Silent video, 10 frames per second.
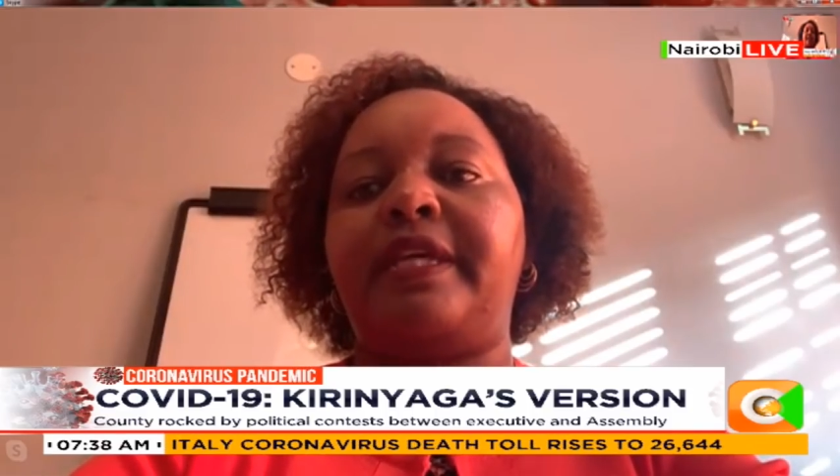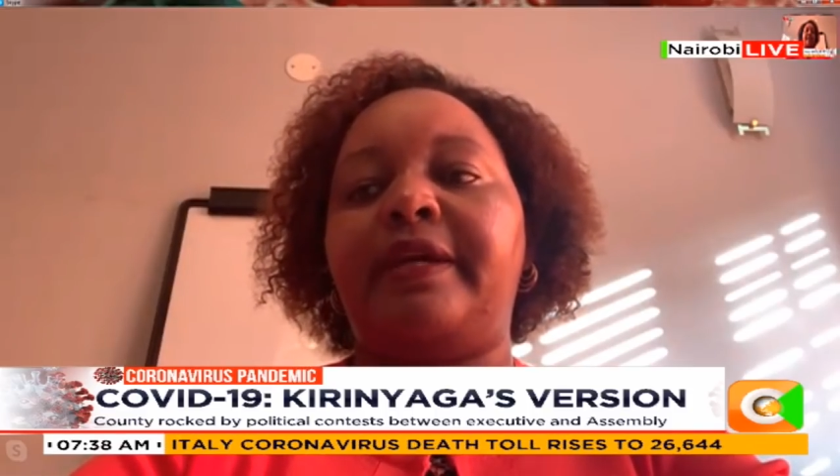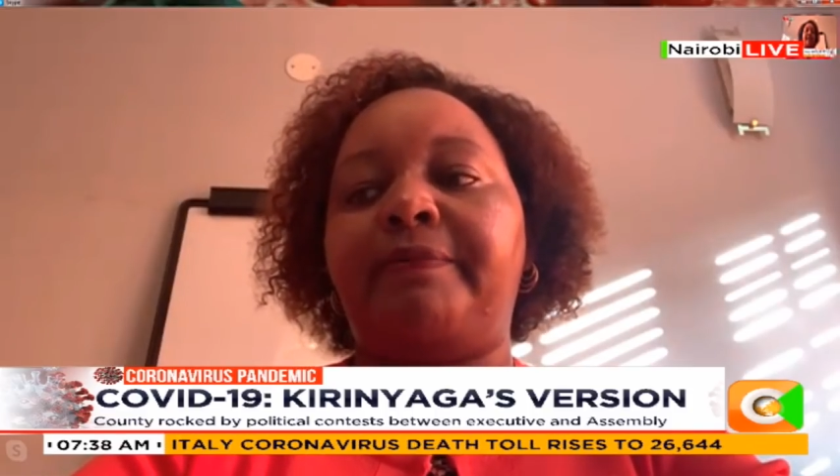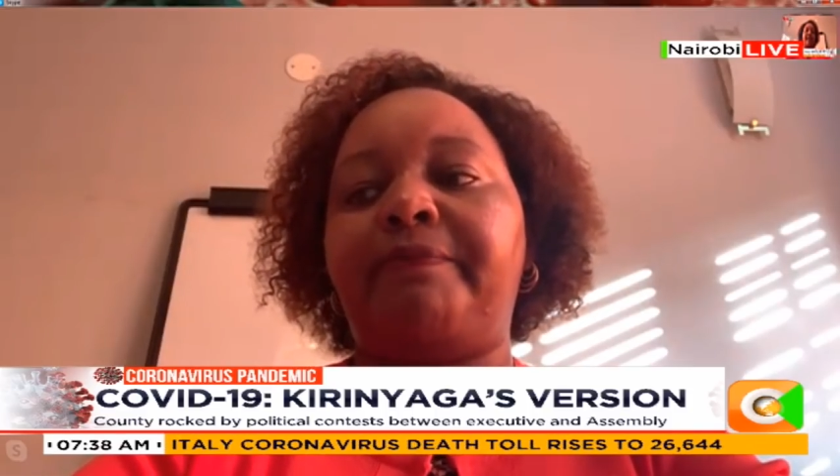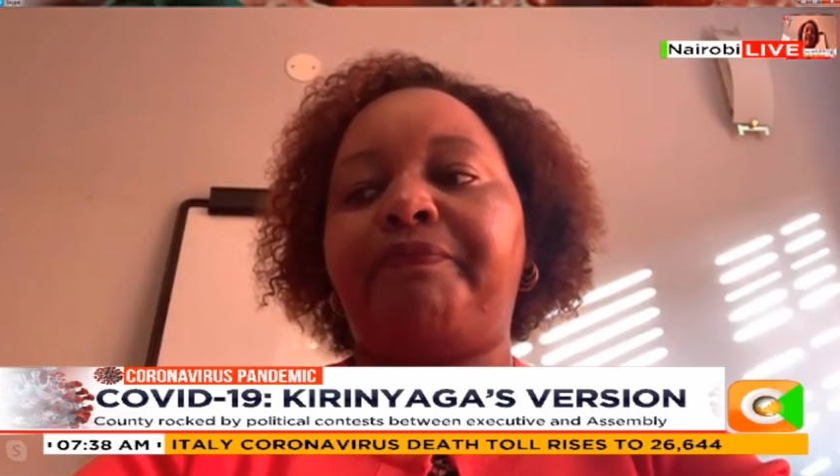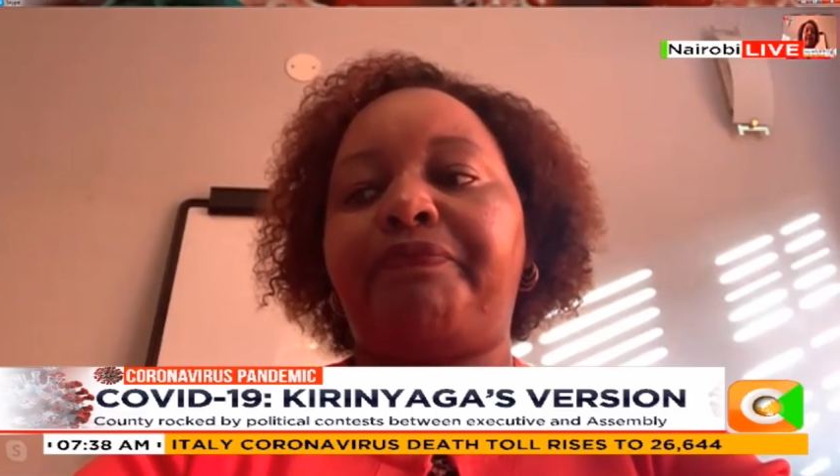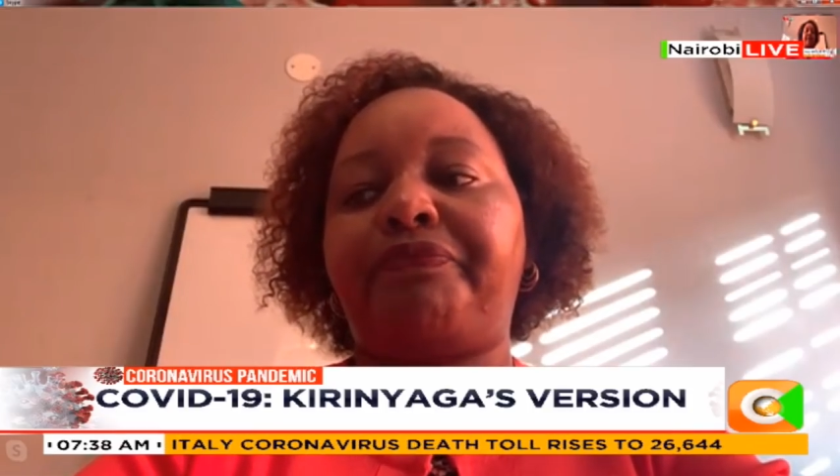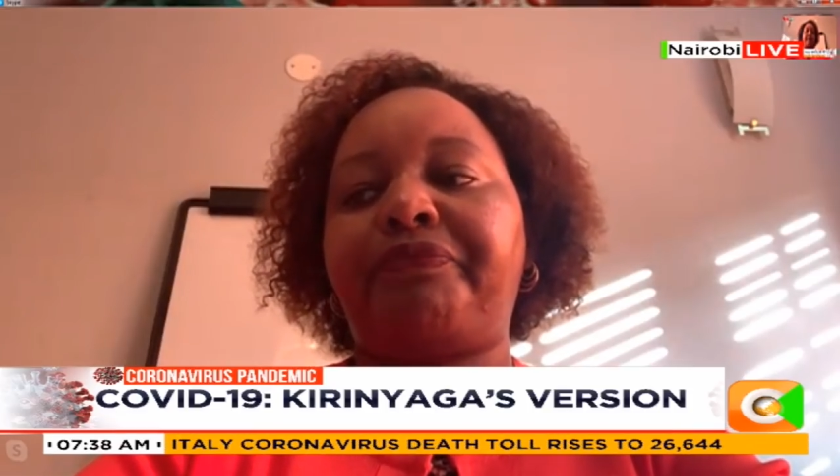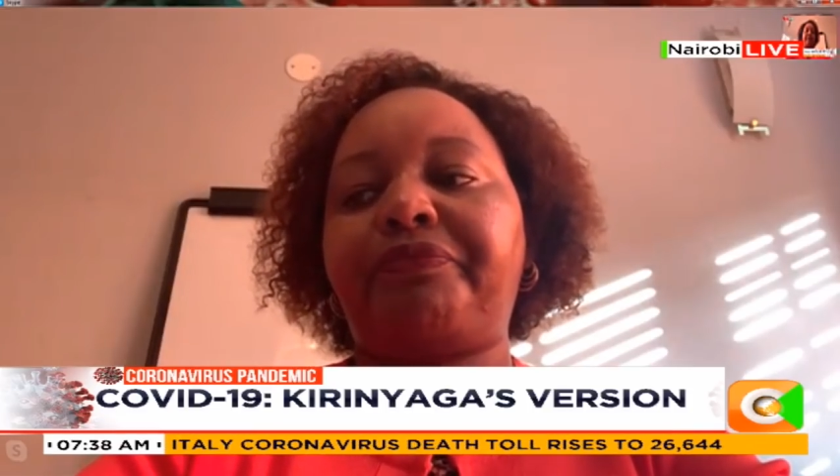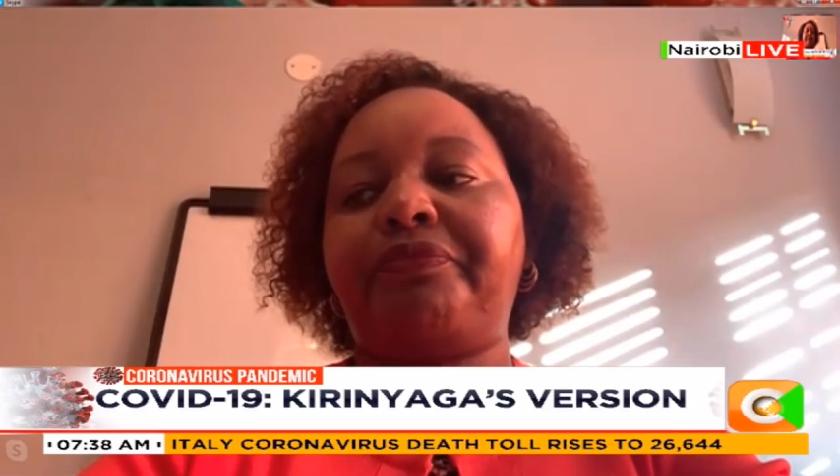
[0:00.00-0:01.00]
here.
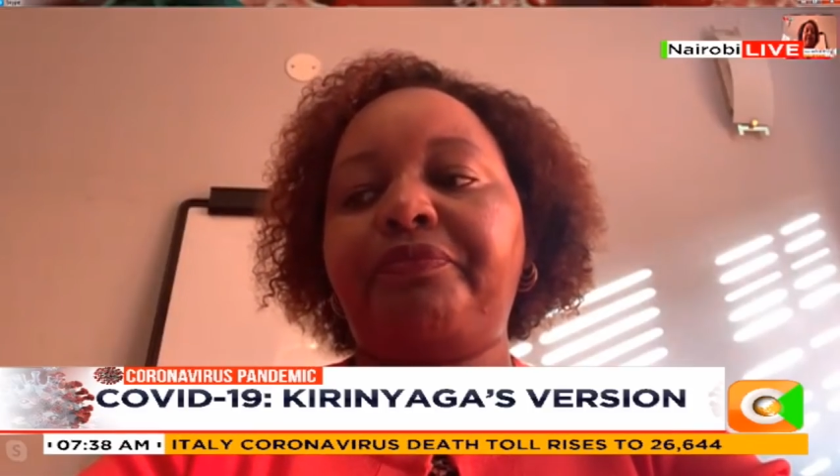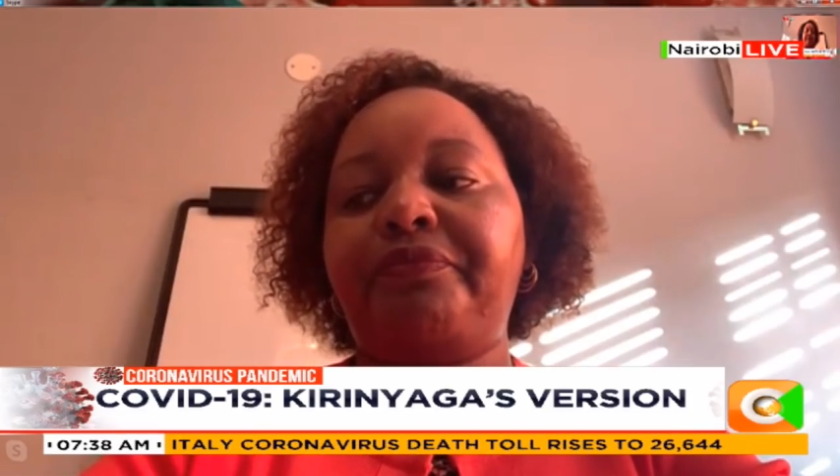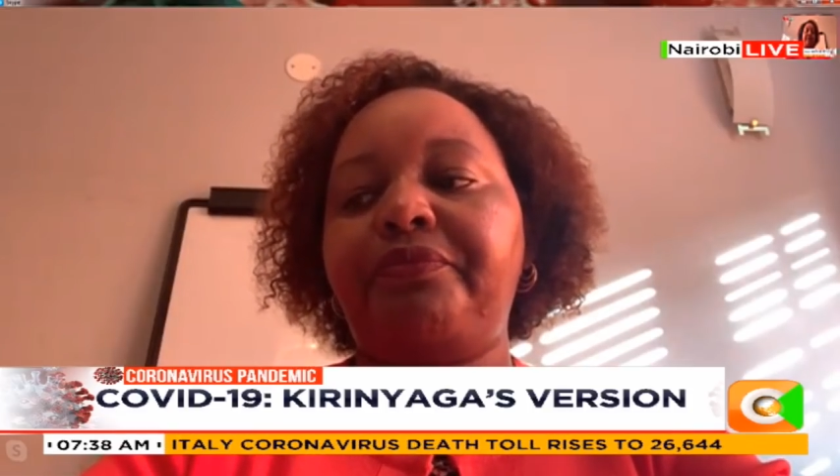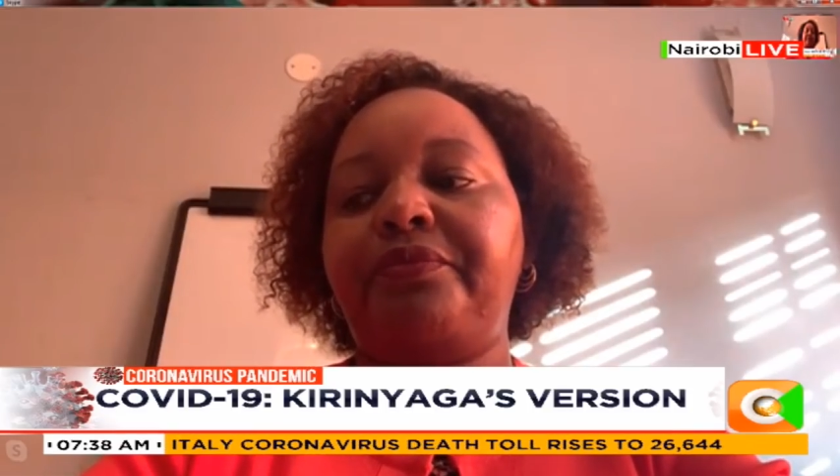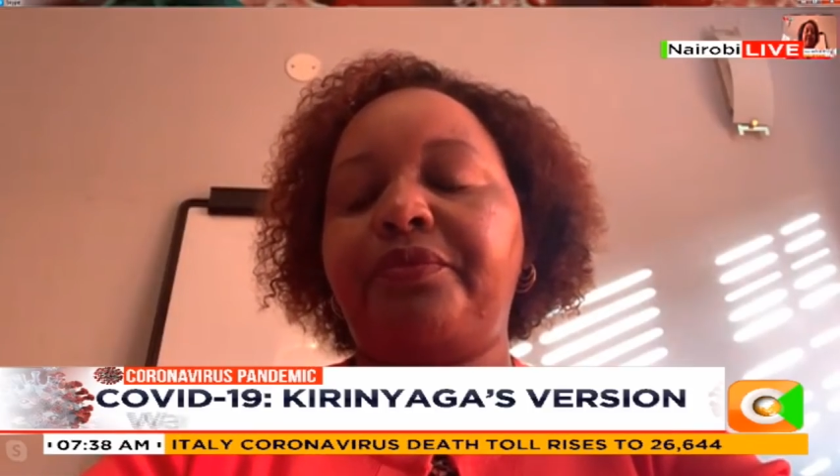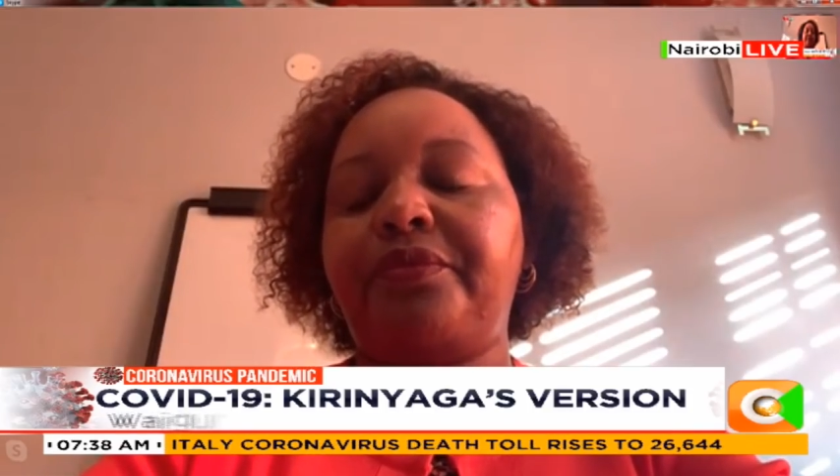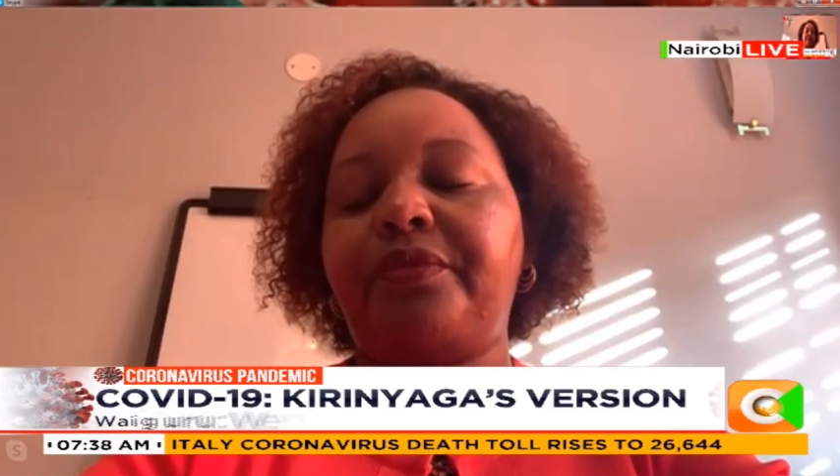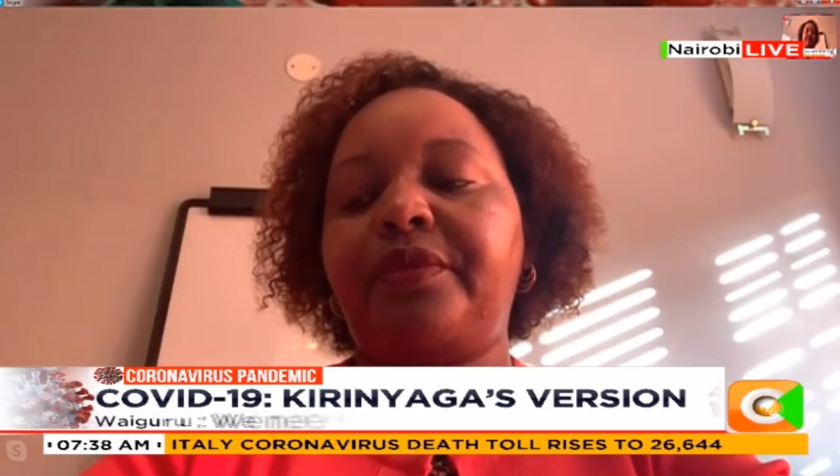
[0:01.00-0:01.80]
Right, and Governor, allow